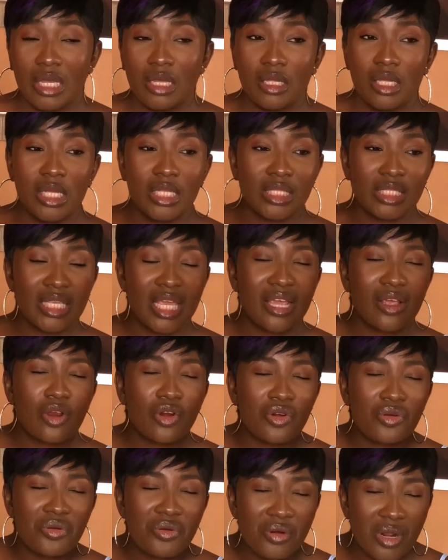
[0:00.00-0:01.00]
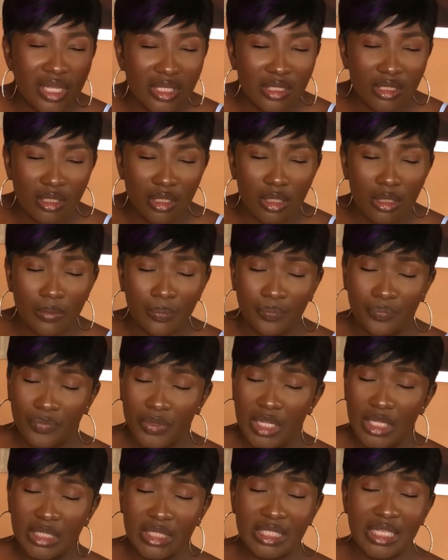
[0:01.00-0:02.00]
It's a crazy
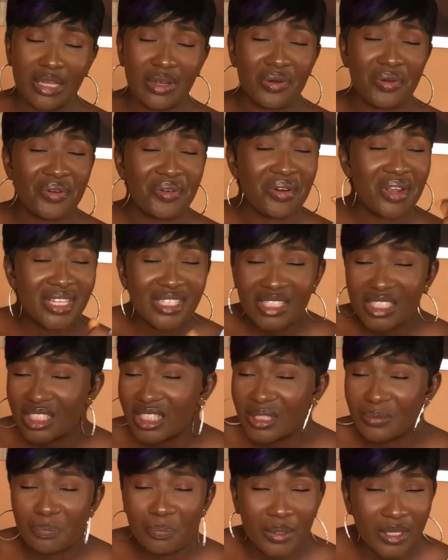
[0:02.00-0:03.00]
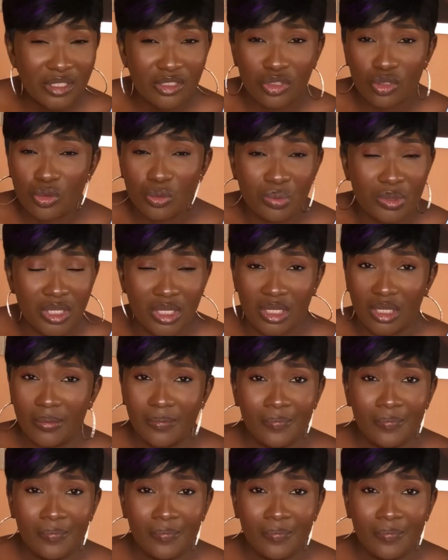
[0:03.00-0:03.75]
space to be.